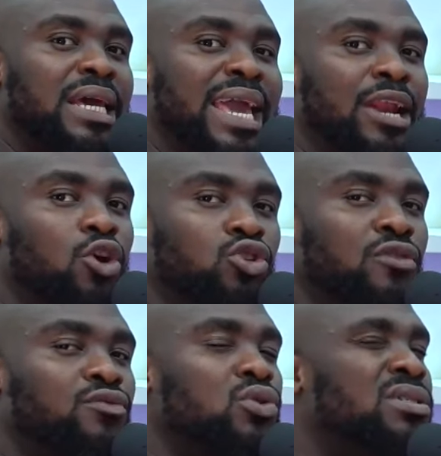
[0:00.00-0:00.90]
a lot
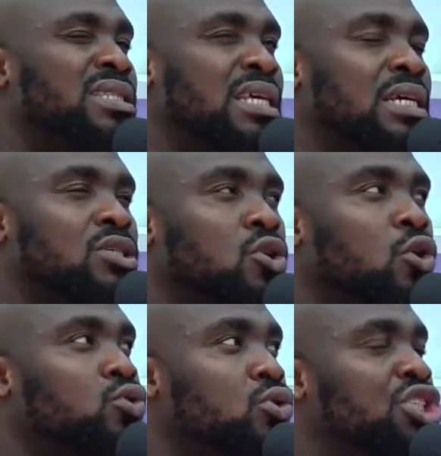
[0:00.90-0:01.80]
of those things
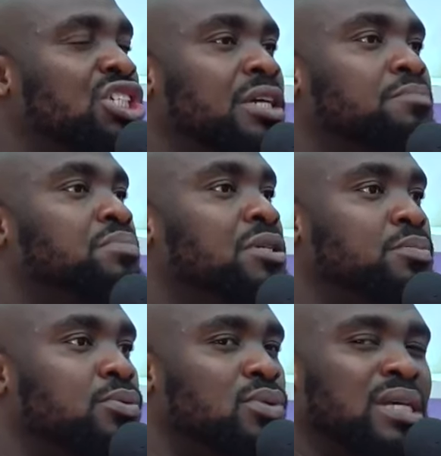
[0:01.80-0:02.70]
also shape people.